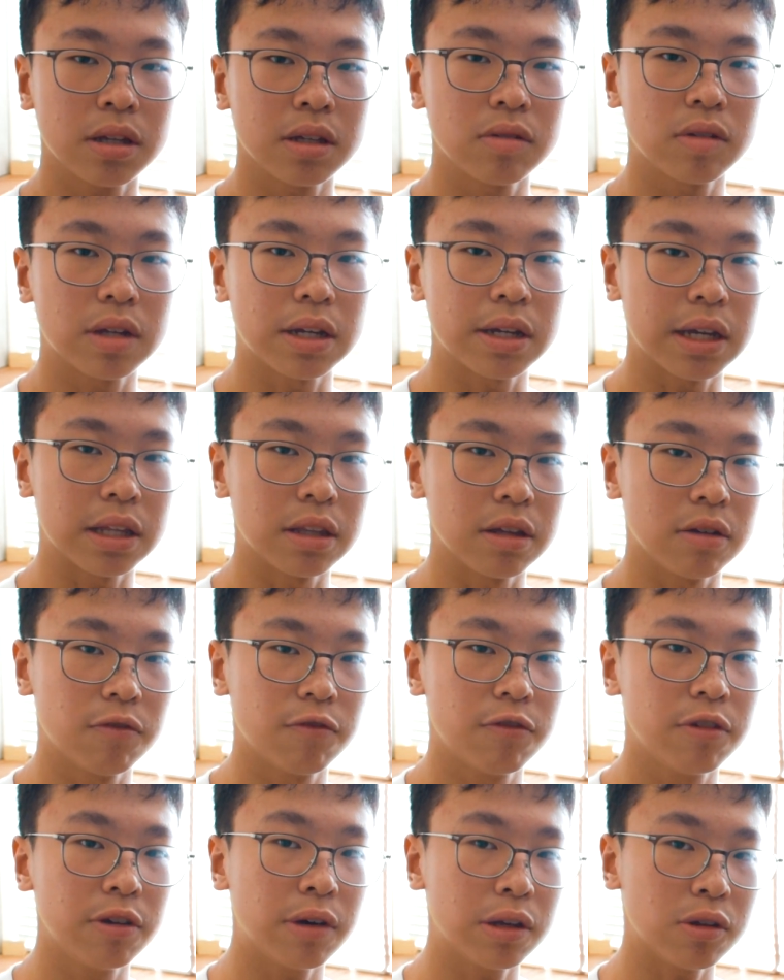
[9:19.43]
You can get the
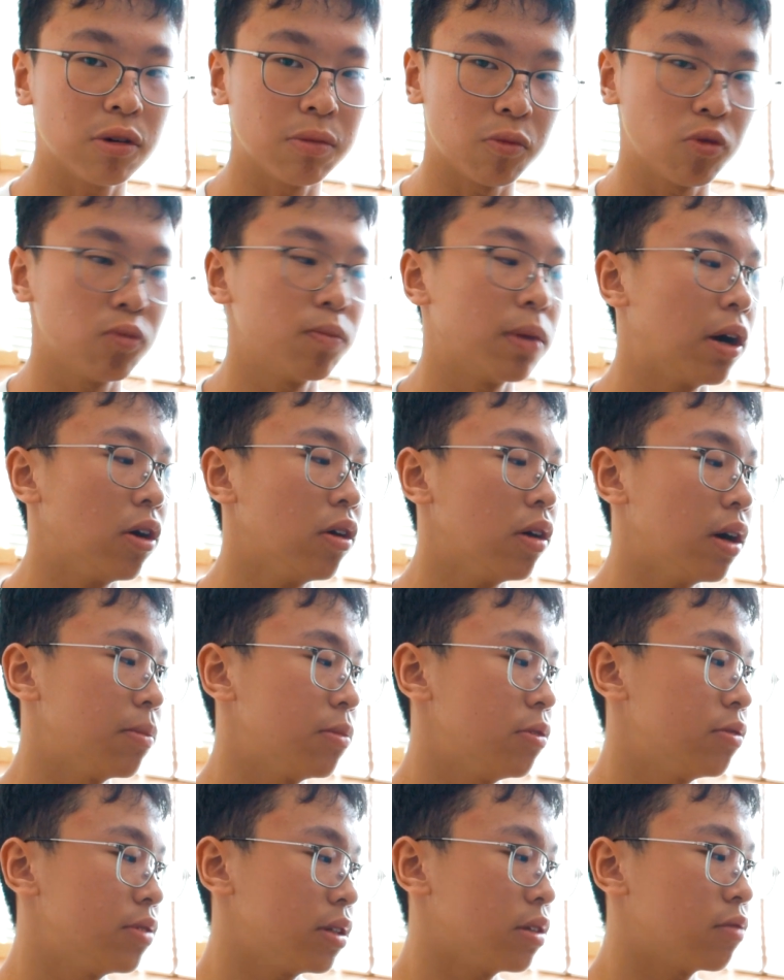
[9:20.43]
free one on mobile.
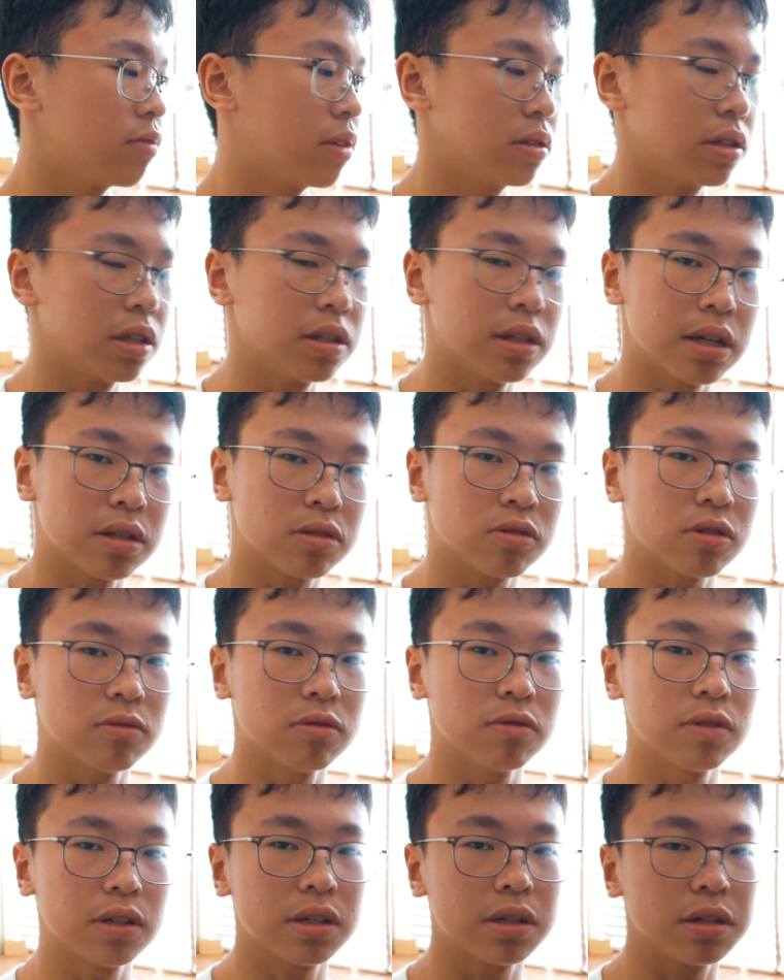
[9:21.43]
I'm using the one on the desktop
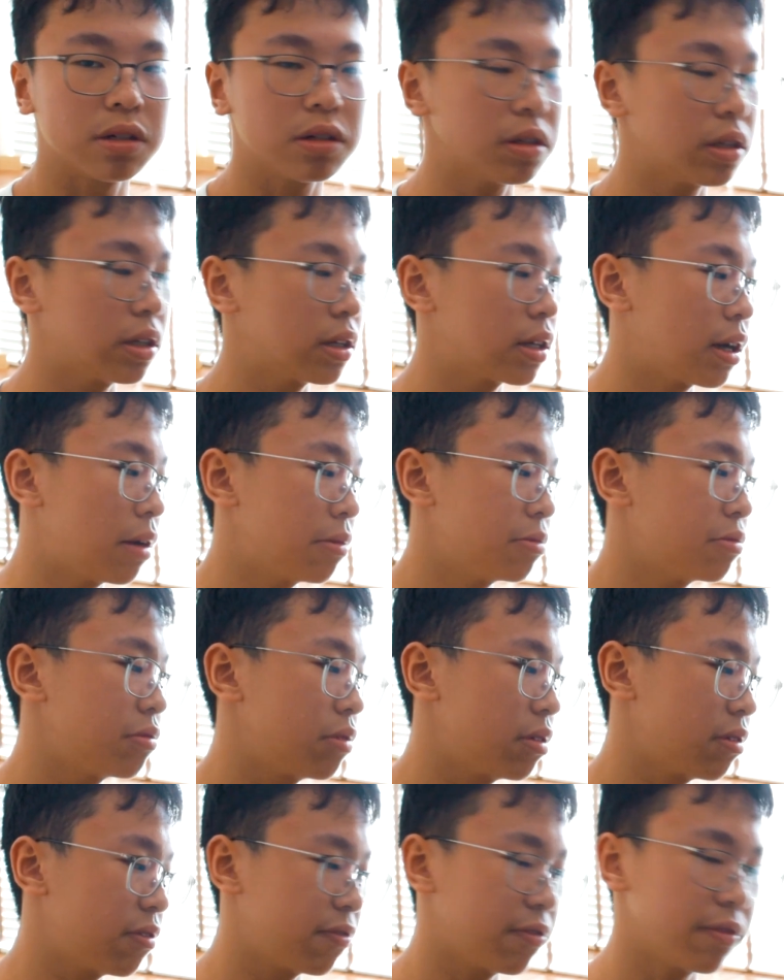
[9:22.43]
over here. It comes
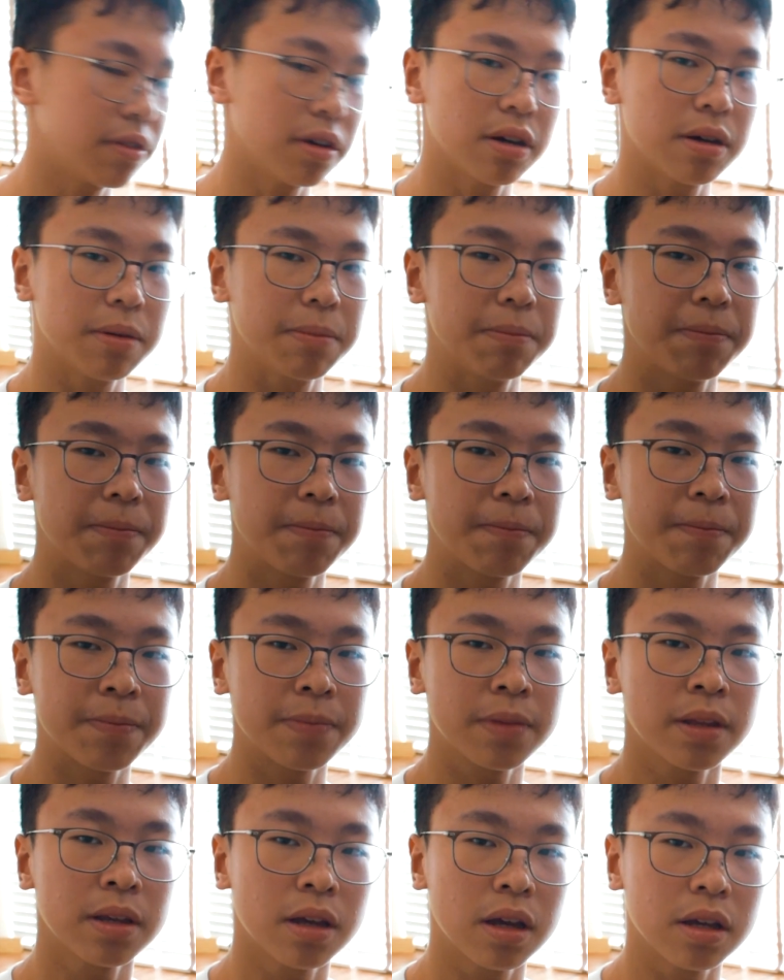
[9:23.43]
with
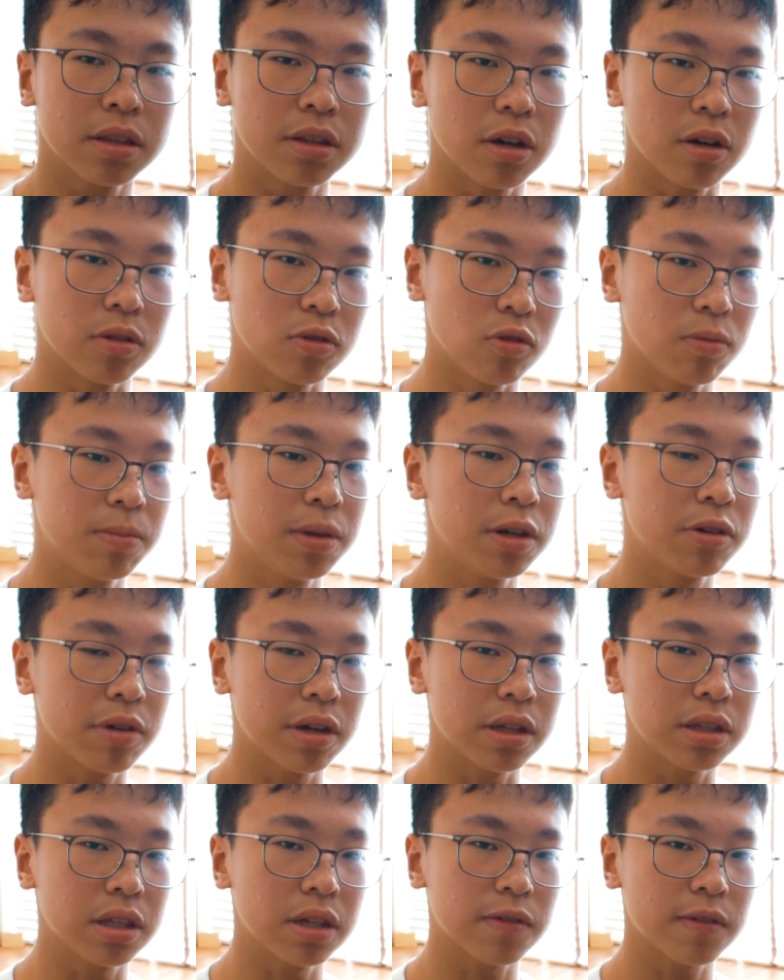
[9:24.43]
the Adobe
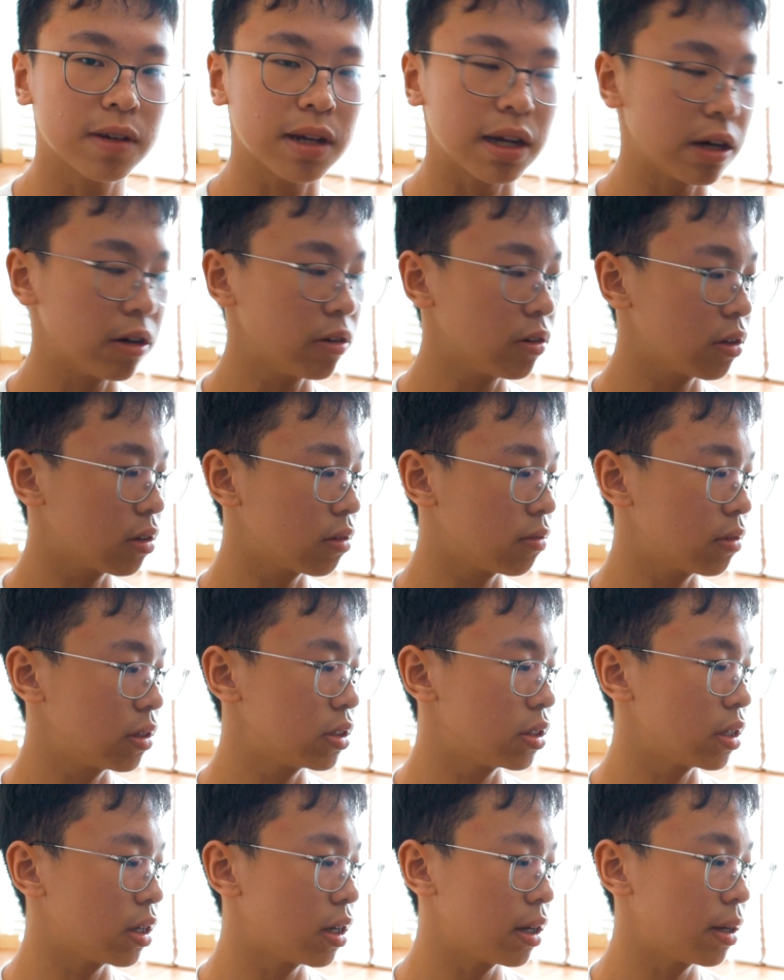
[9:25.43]
Creative Cloud,
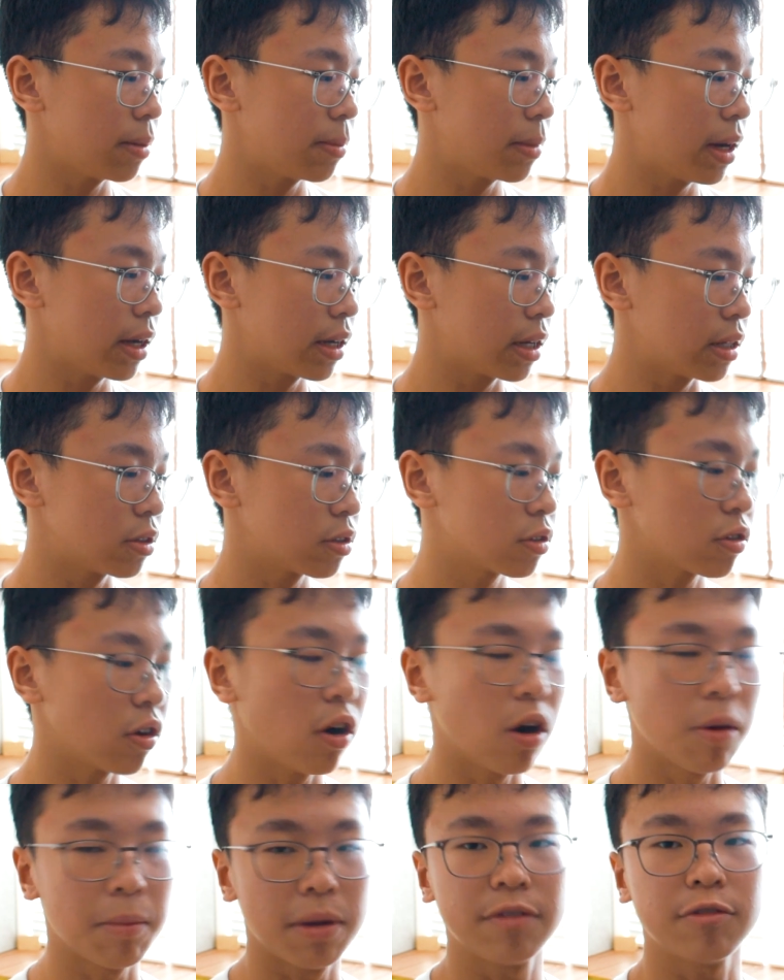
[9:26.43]
which I can store
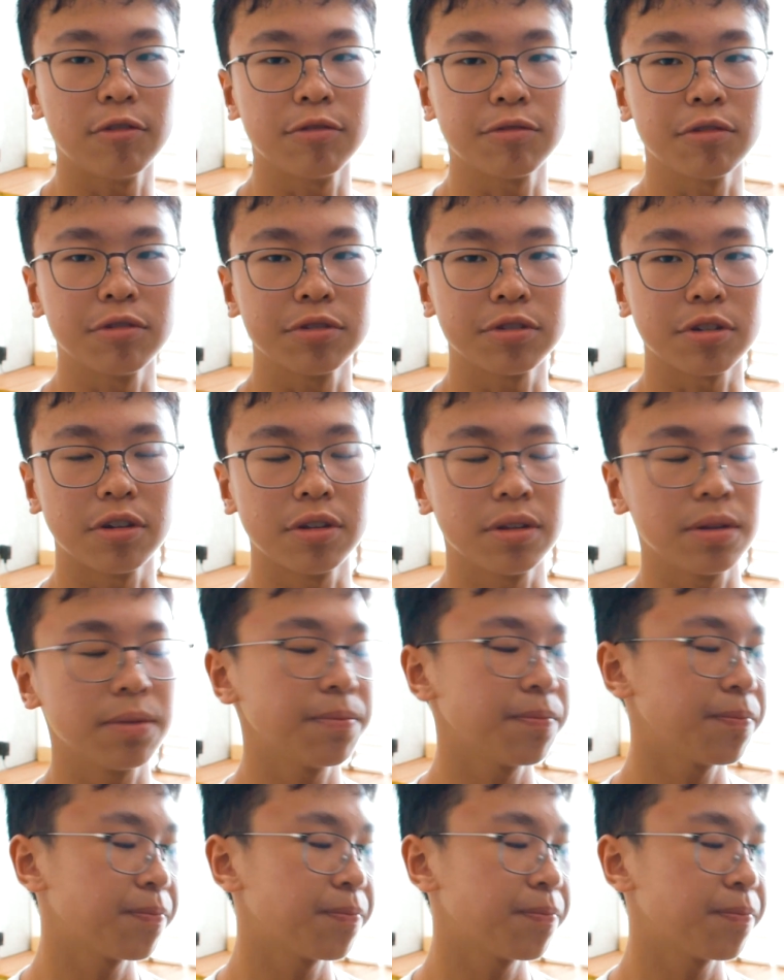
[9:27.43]
all my photos on.